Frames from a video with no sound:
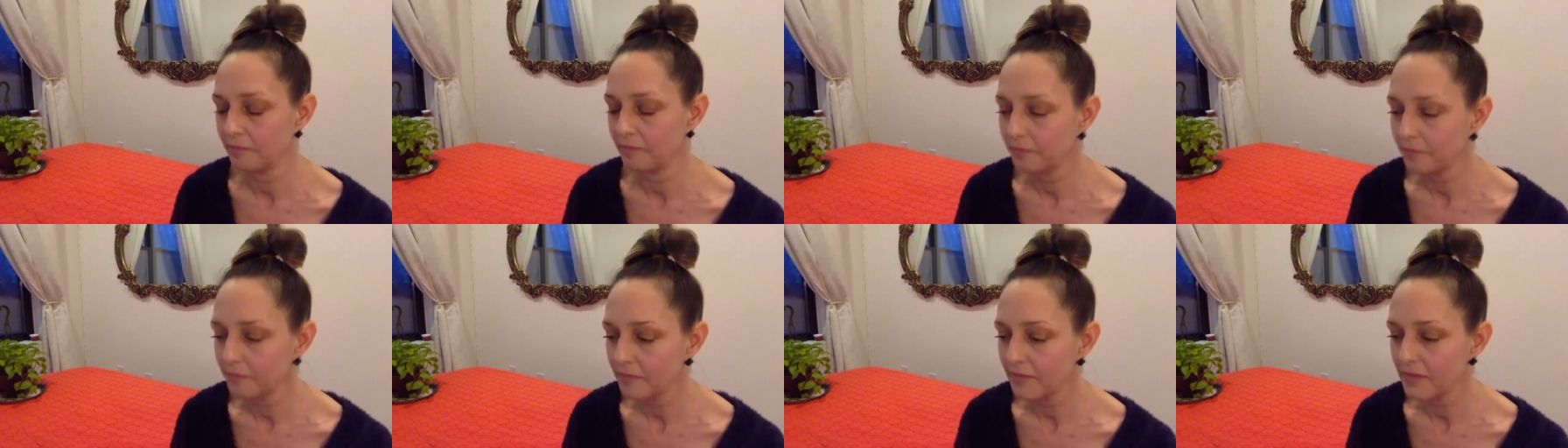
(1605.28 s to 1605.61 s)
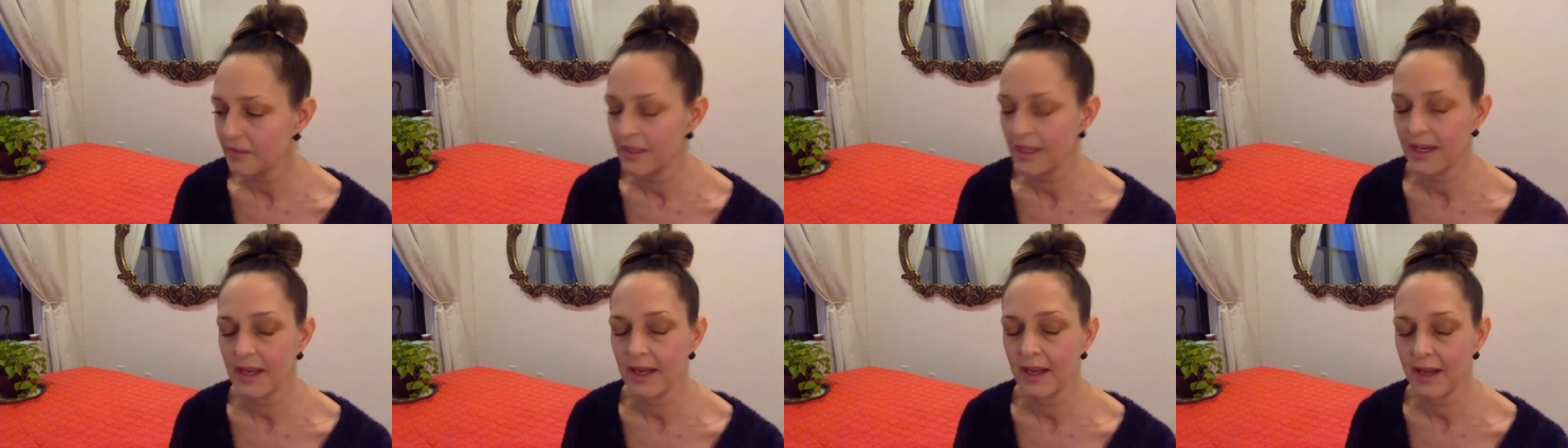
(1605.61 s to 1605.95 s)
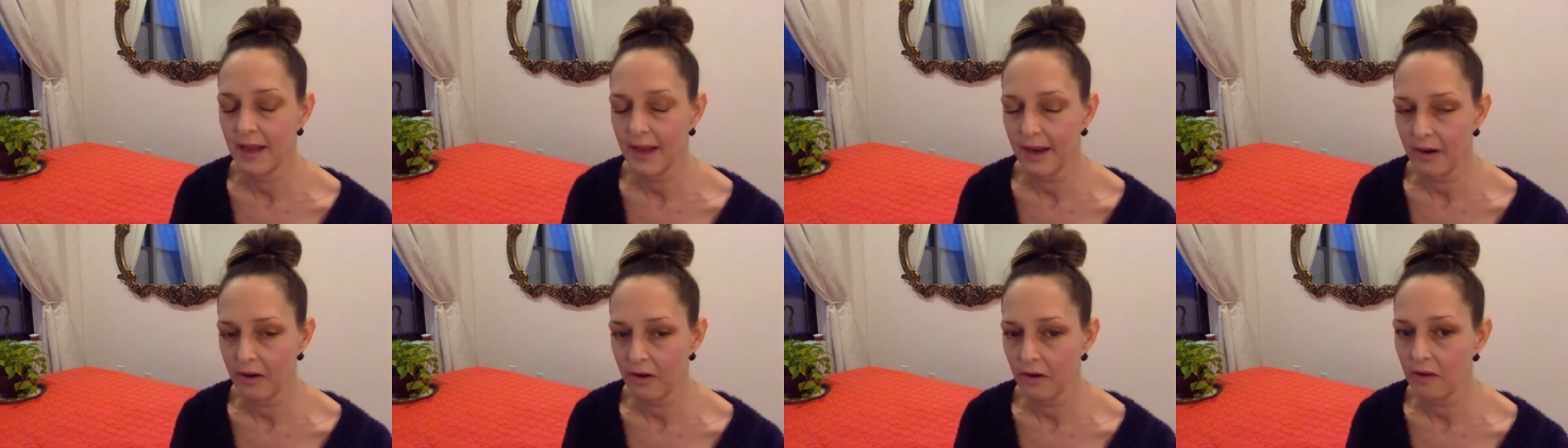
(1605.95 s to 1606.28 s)
taken
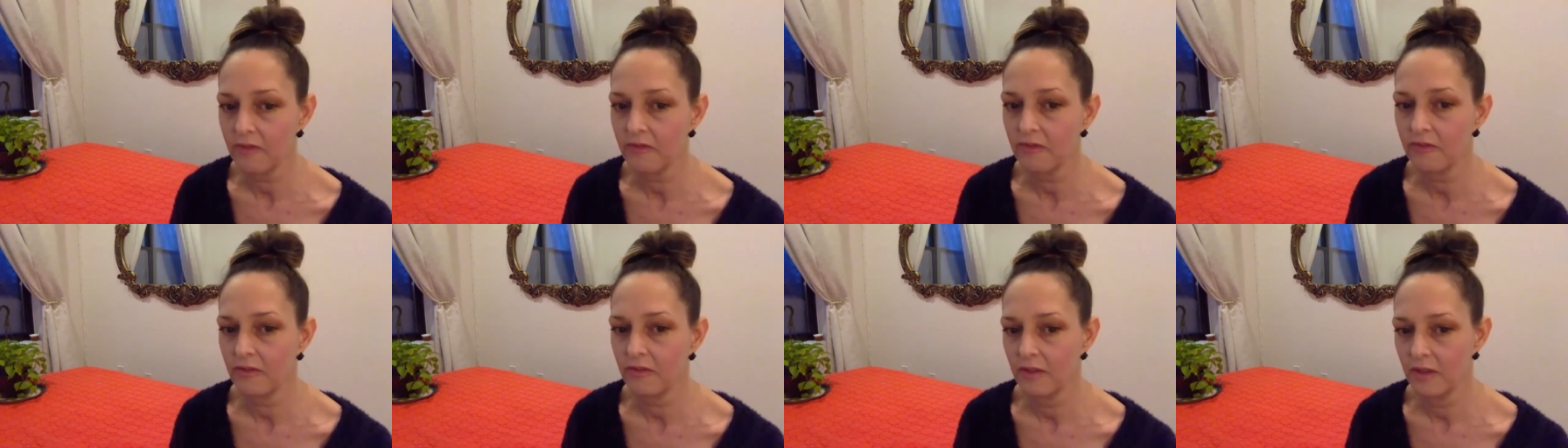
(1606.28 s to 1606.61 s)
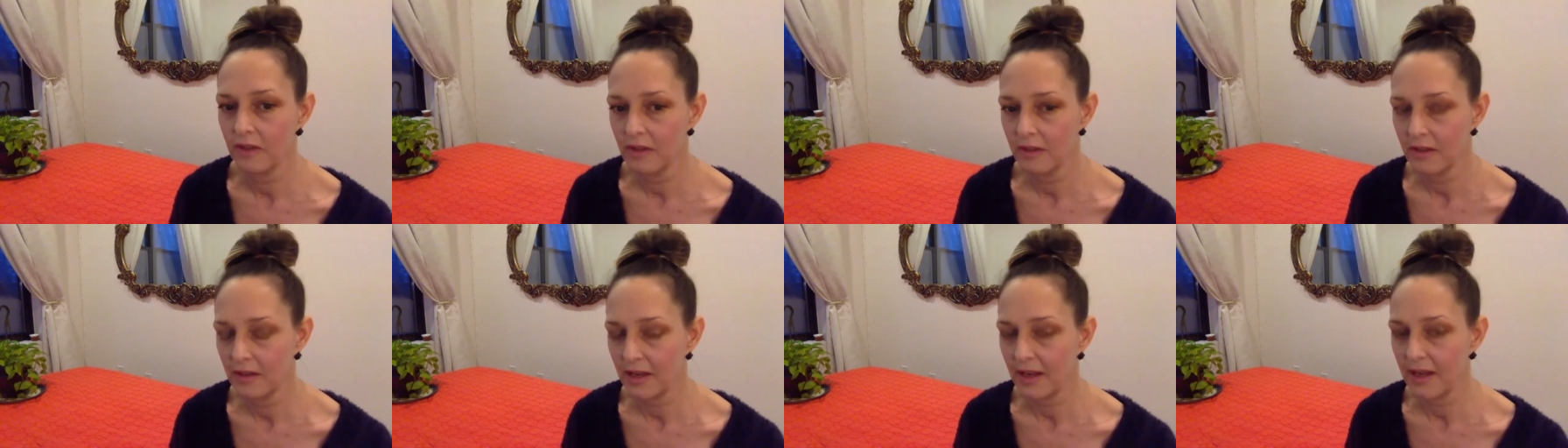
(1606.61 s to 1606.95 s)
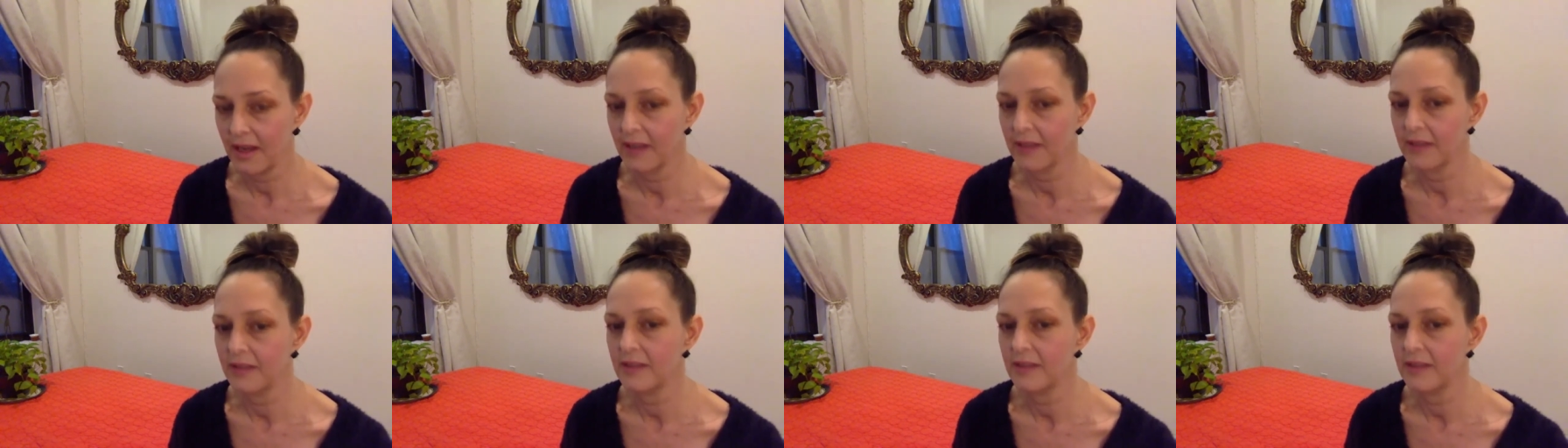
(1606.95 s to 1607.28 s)
care of,
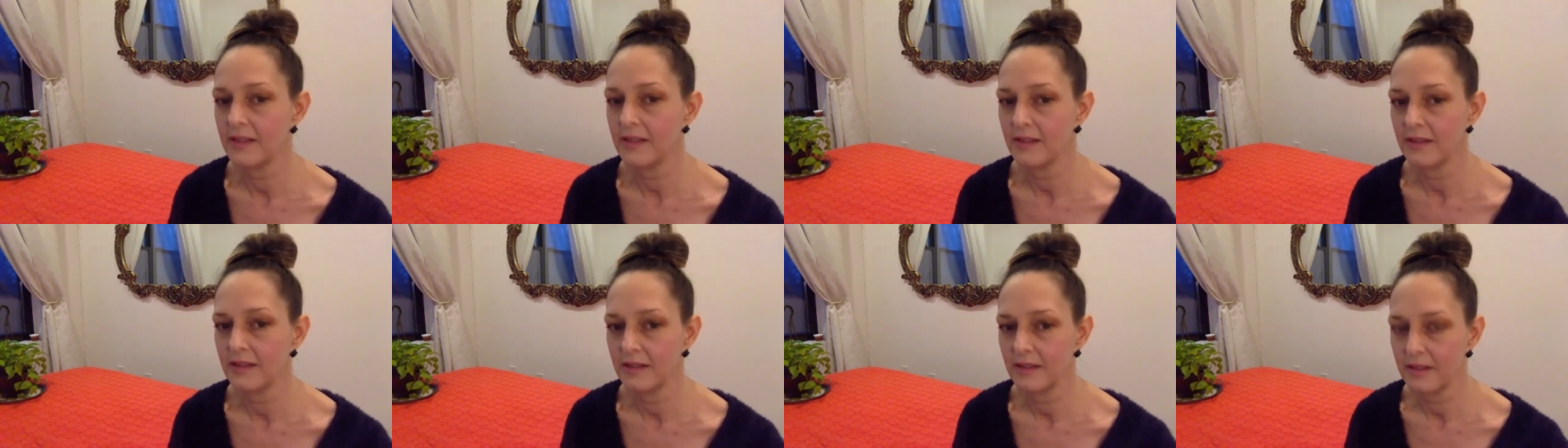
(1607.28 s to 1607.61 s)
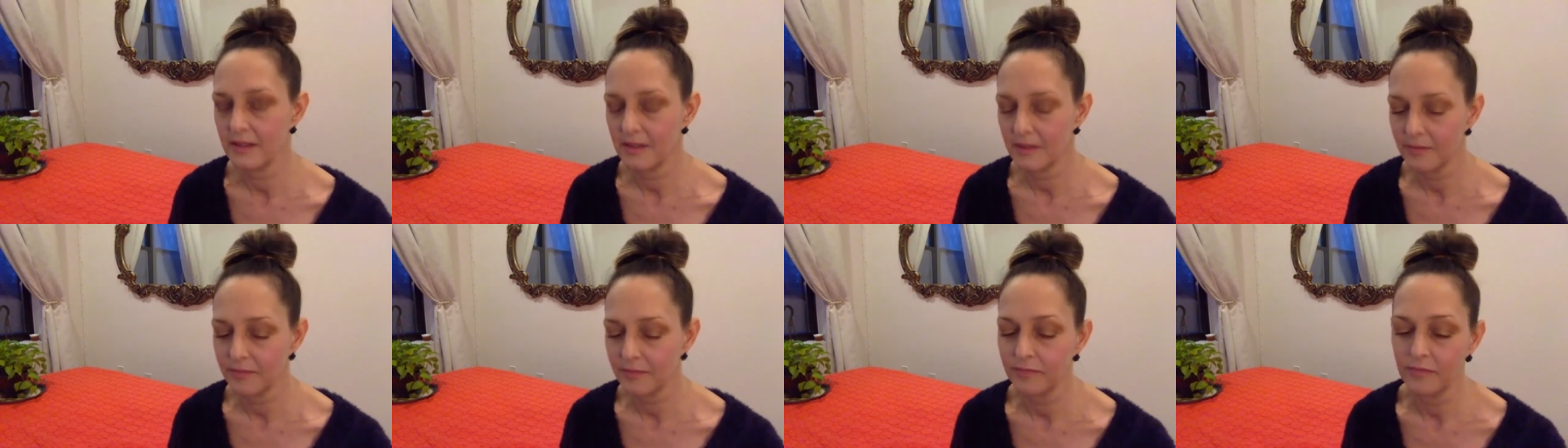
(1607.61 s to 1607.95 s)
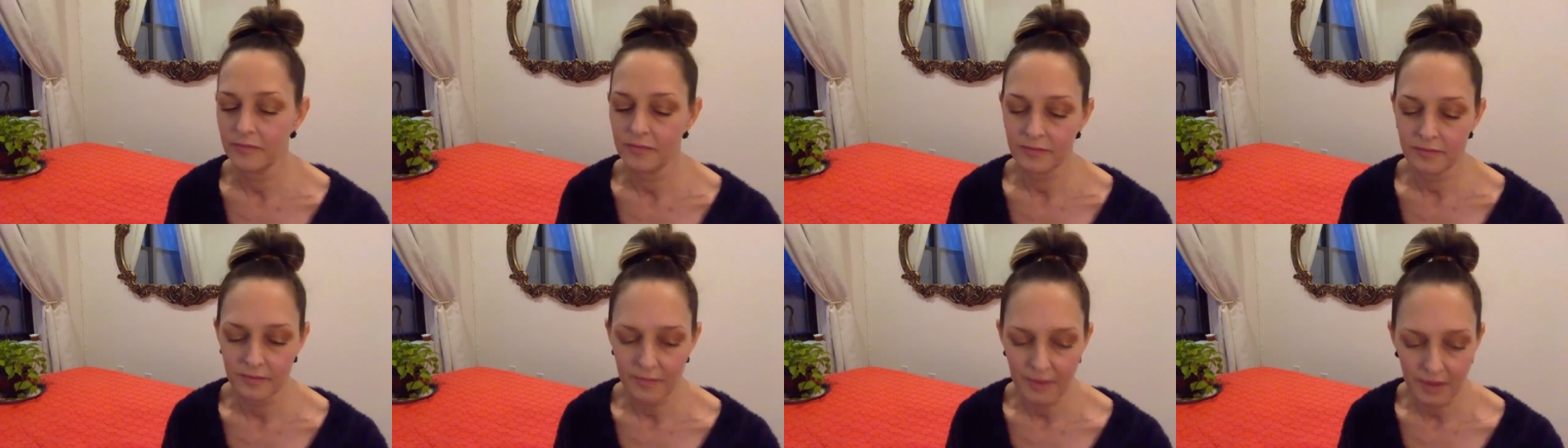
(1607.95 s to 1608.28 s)
and
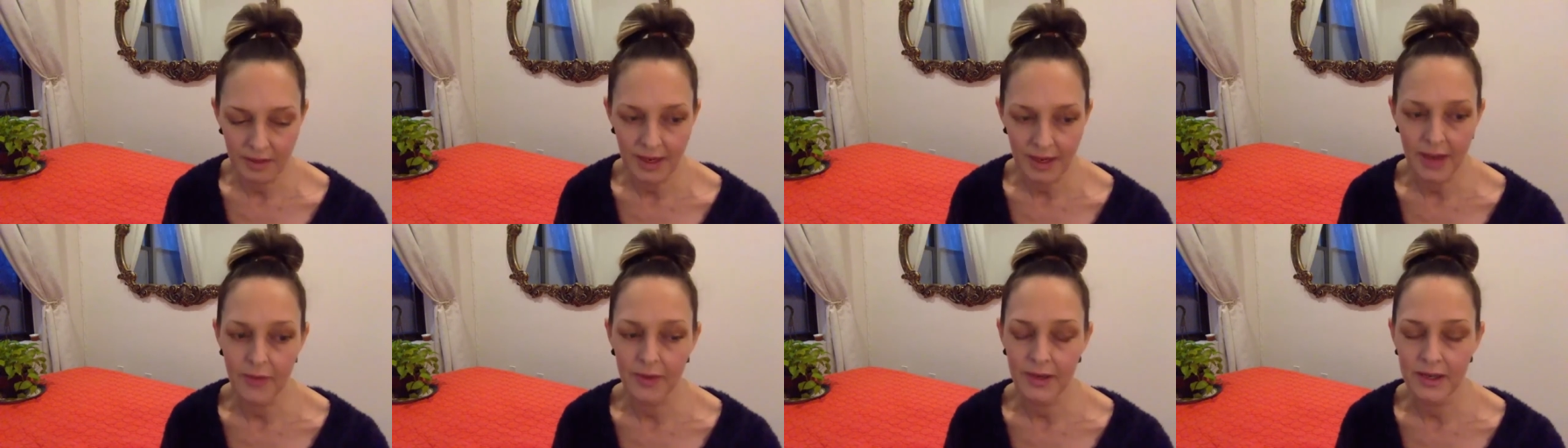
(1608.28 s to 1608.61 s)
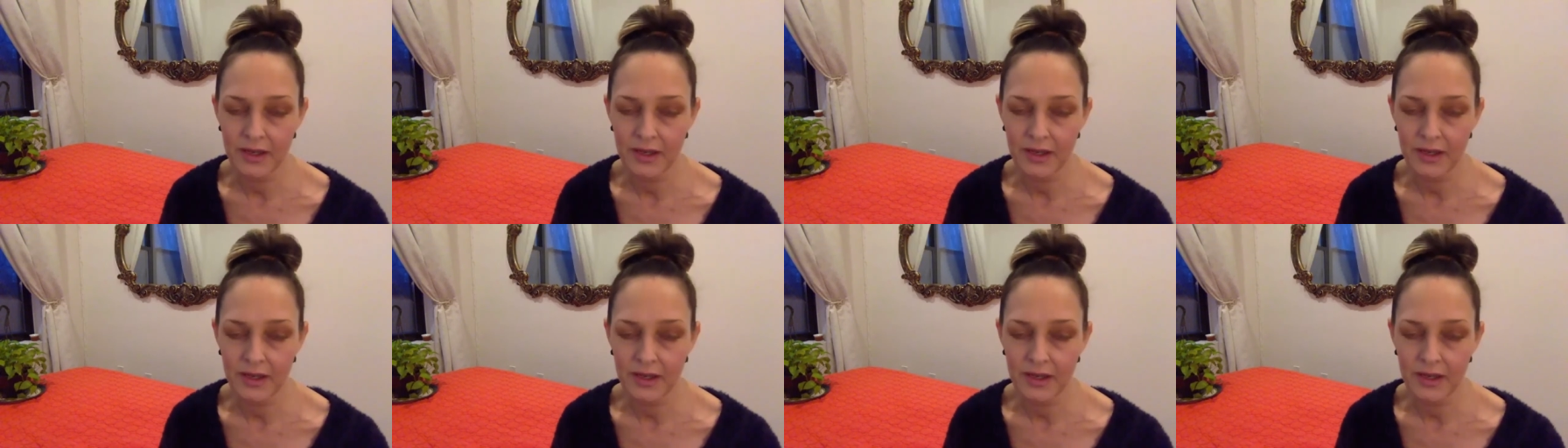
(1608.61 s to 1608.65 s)
now